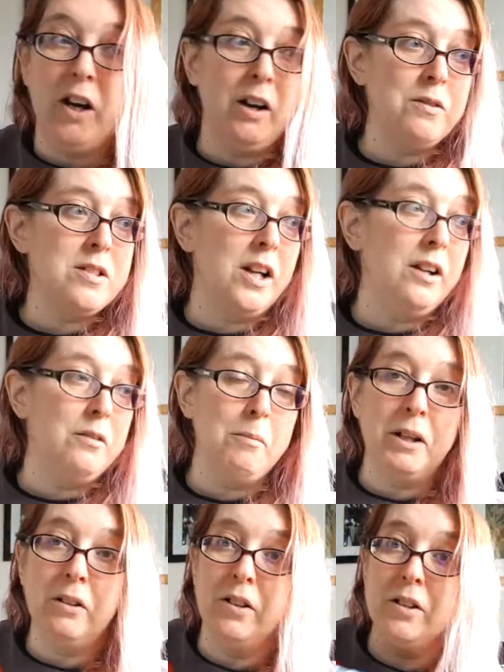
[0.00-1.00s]
it, I was like, oh
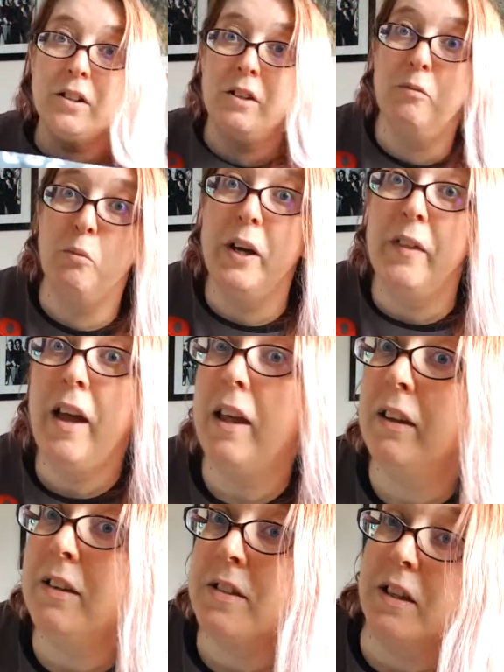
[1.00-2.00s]
my god, where the
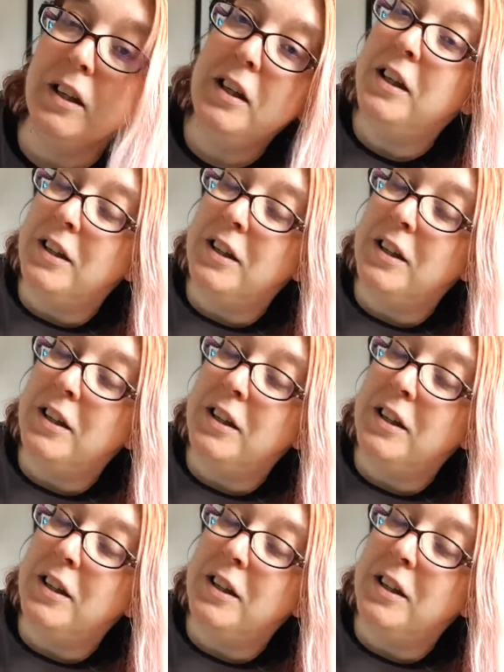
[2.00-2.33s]
hell is it?